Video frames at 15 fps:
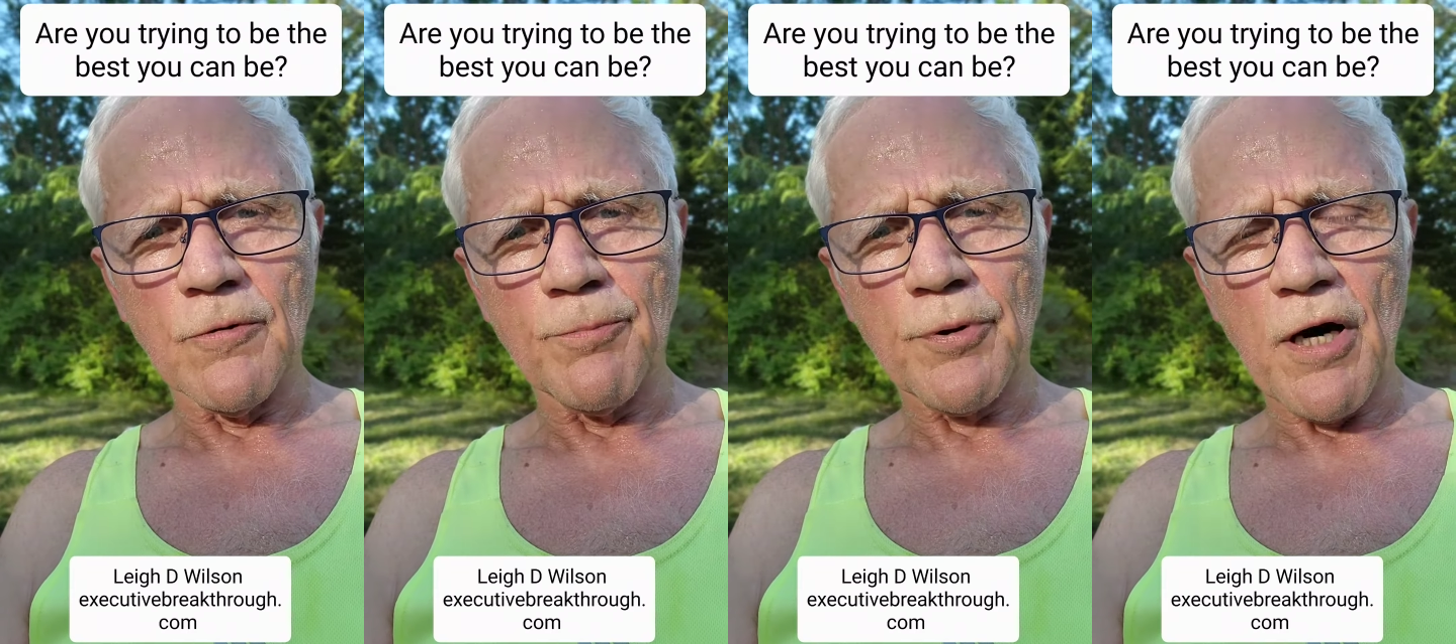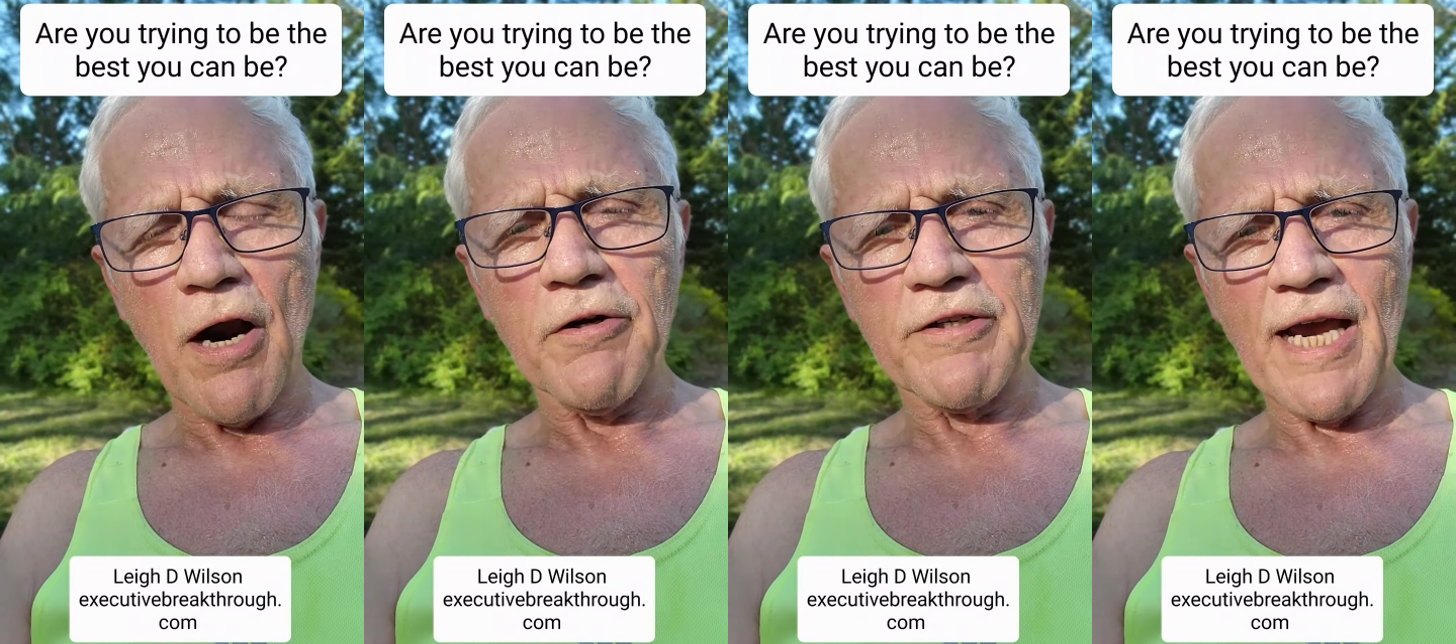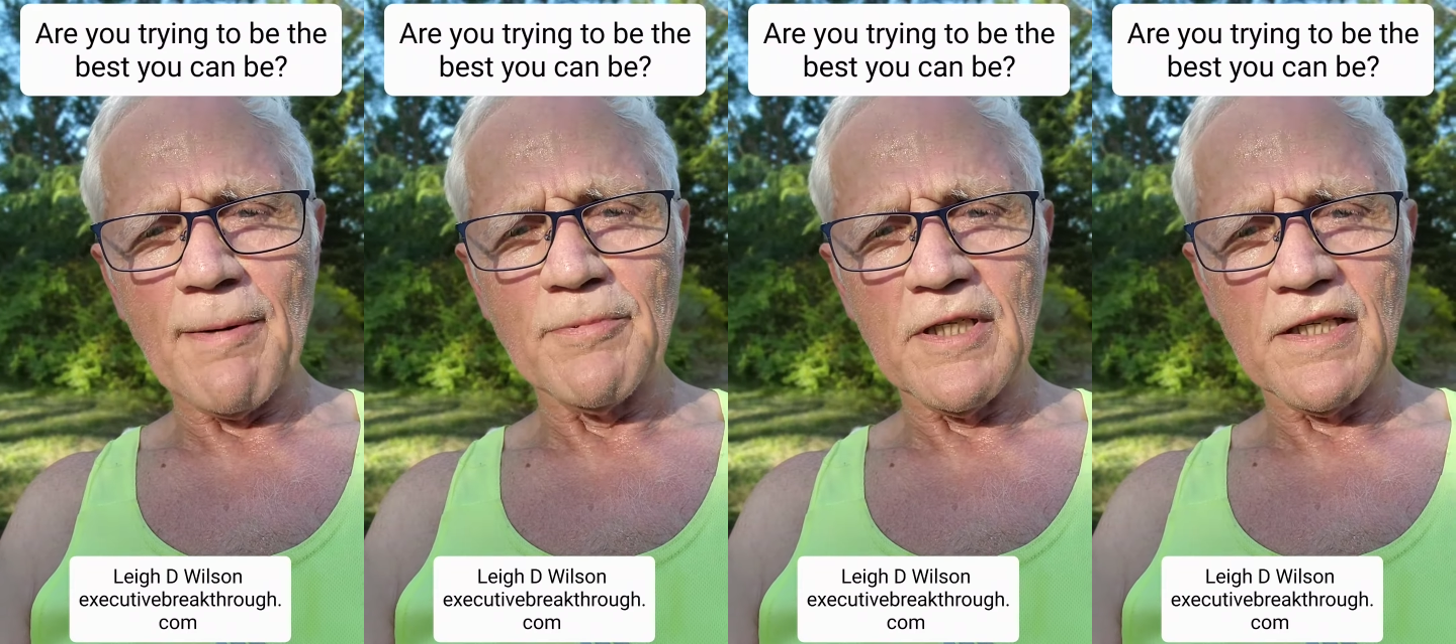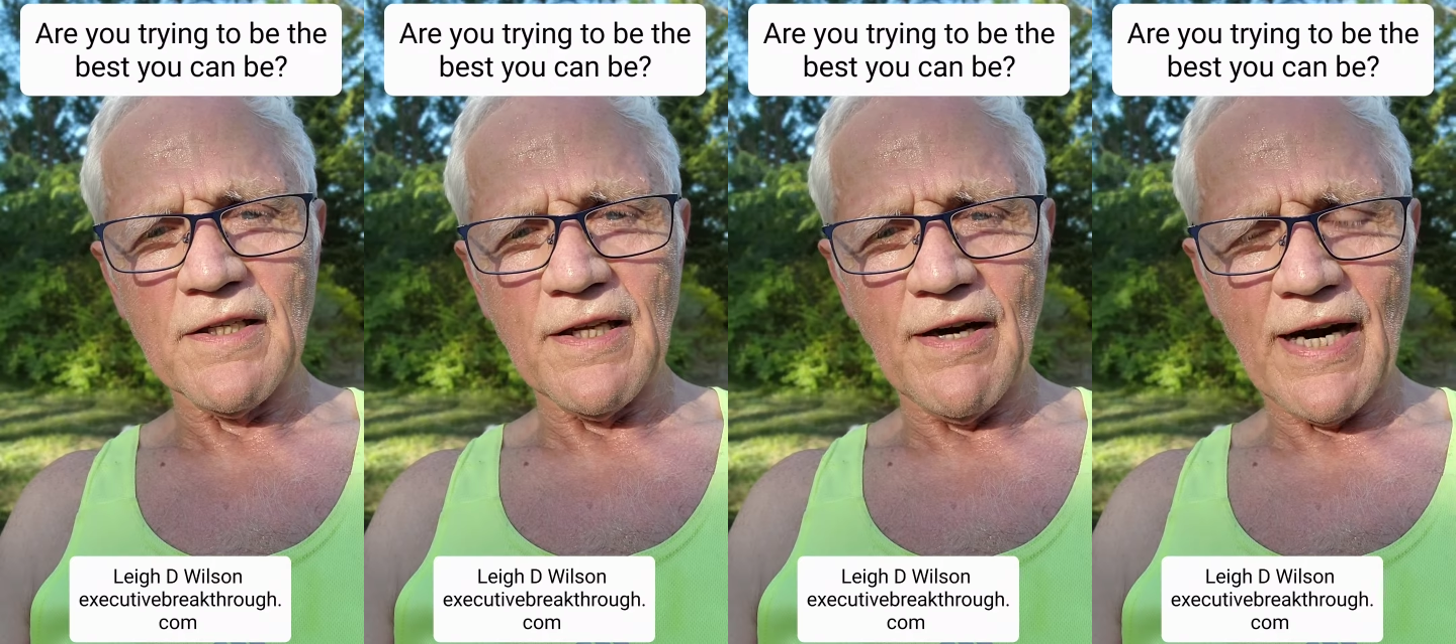or programmed
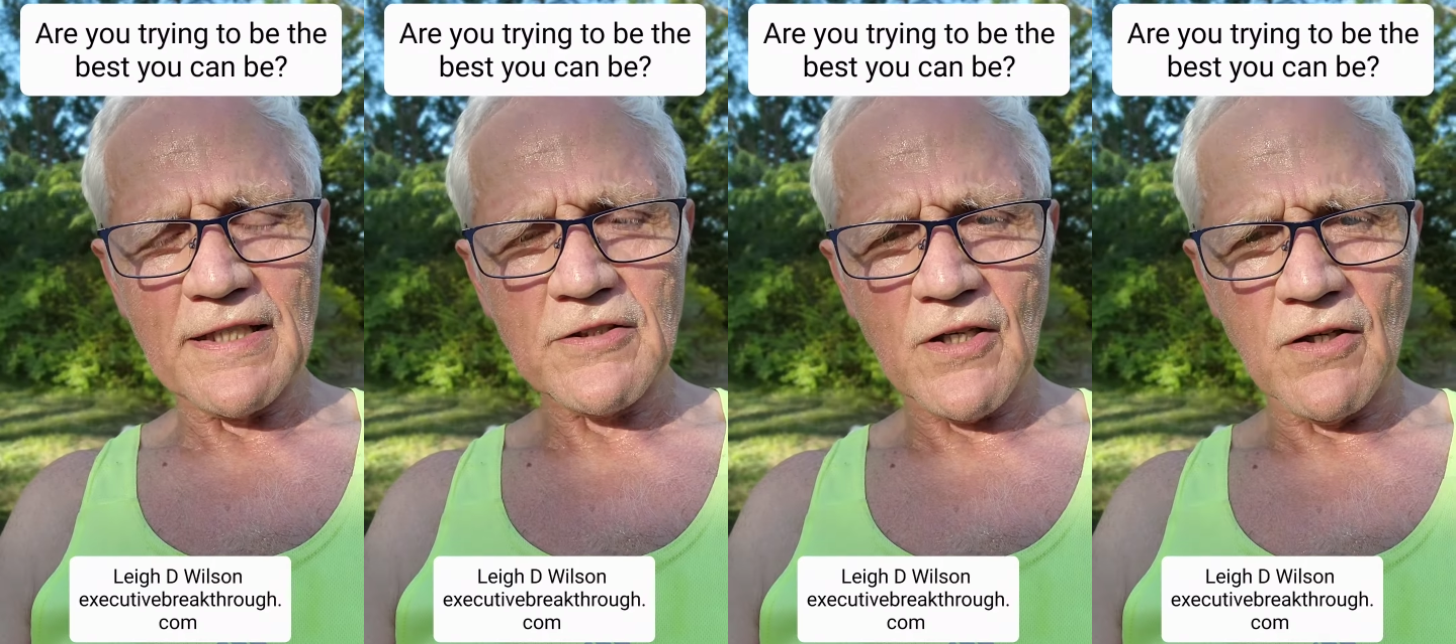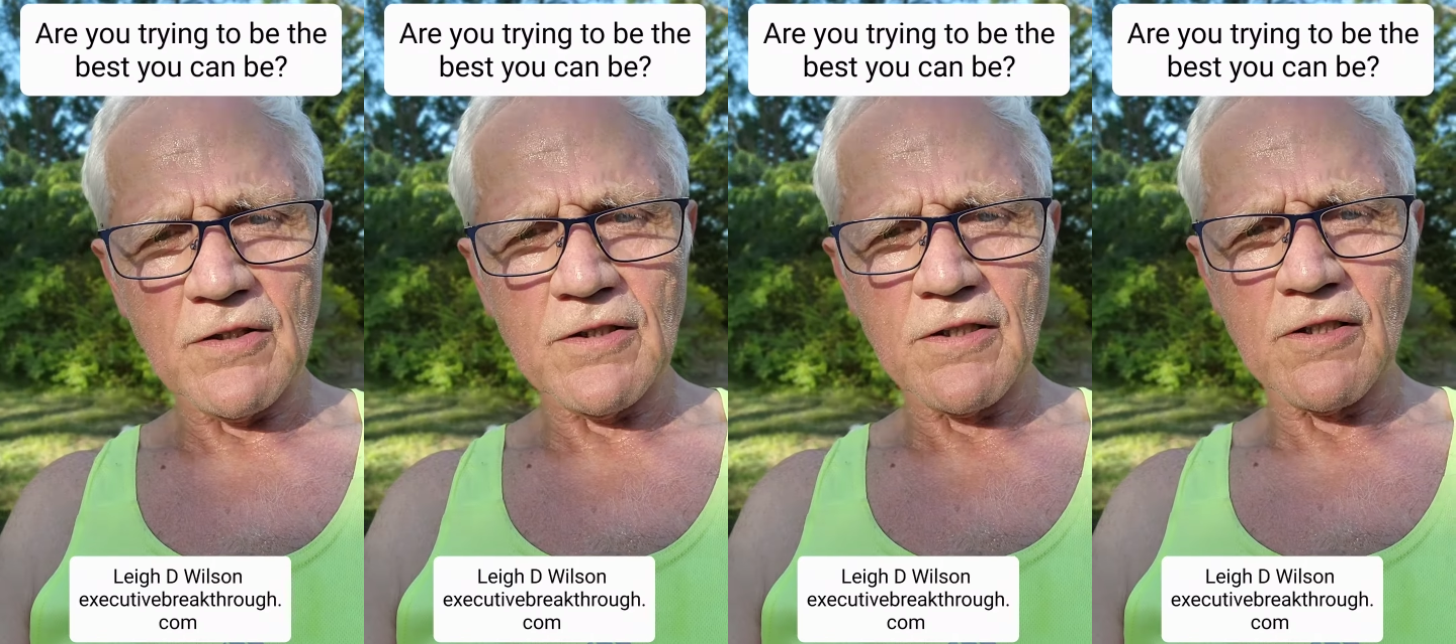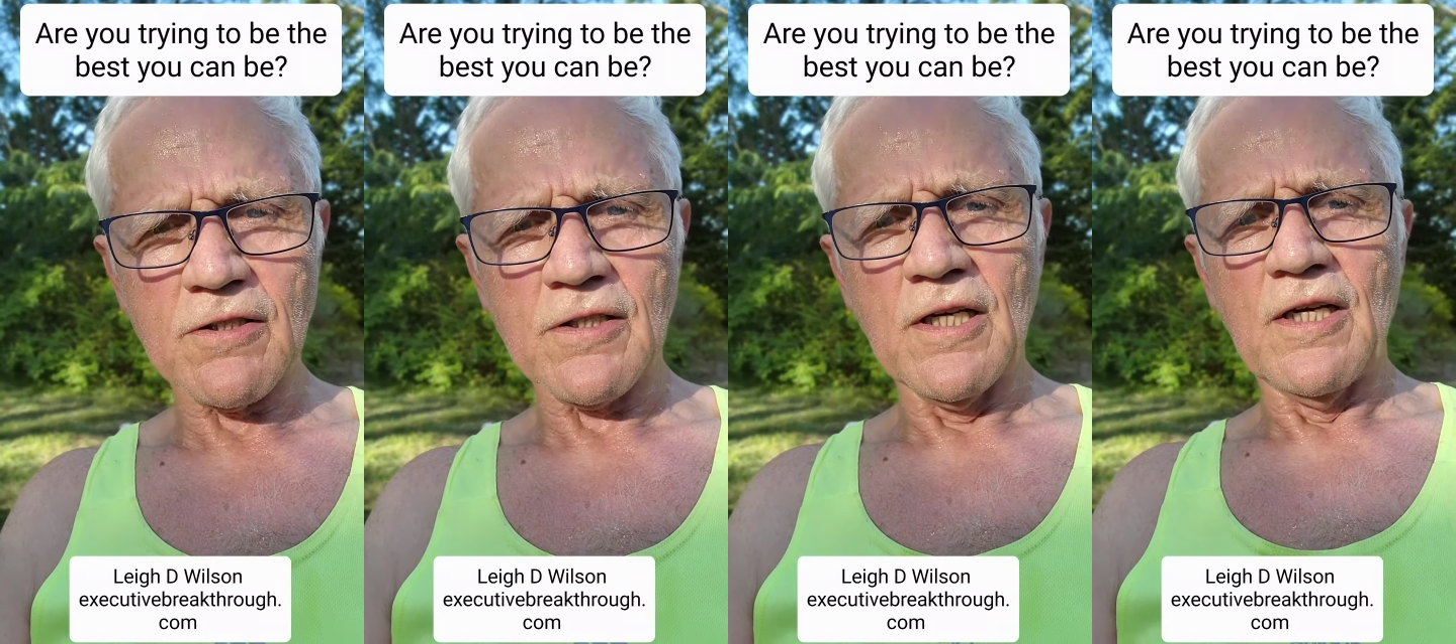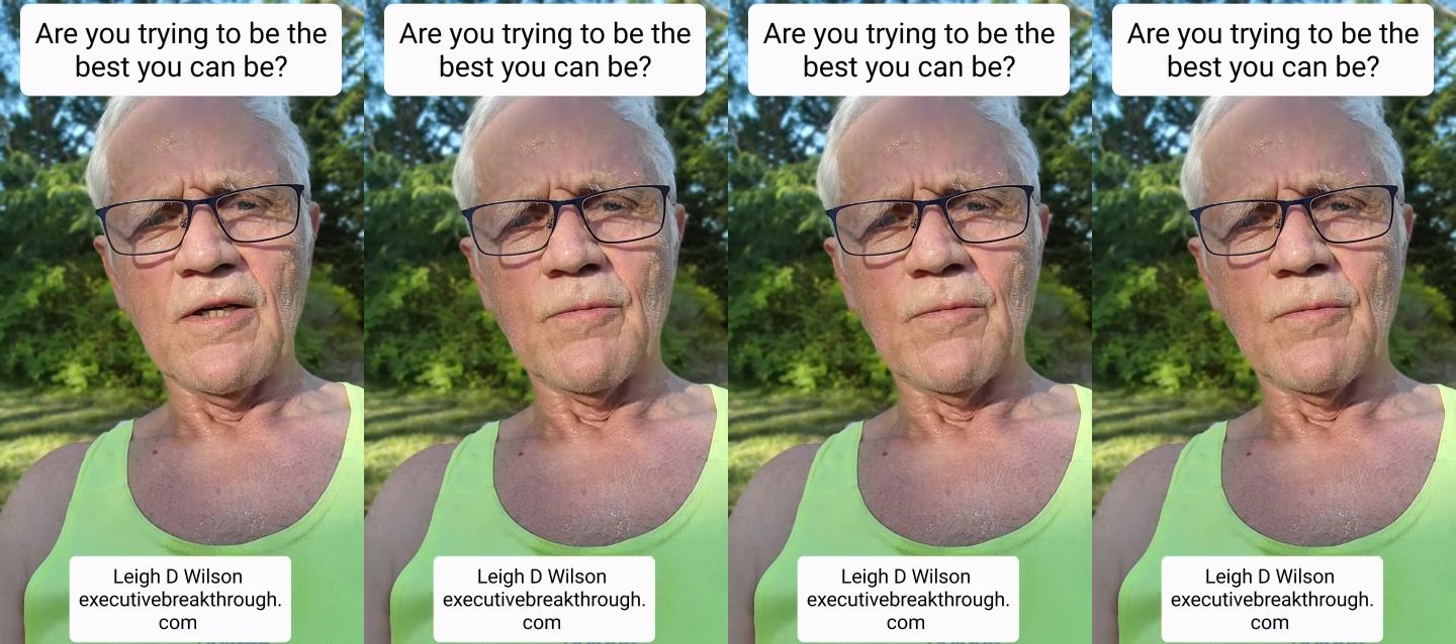into their unconscious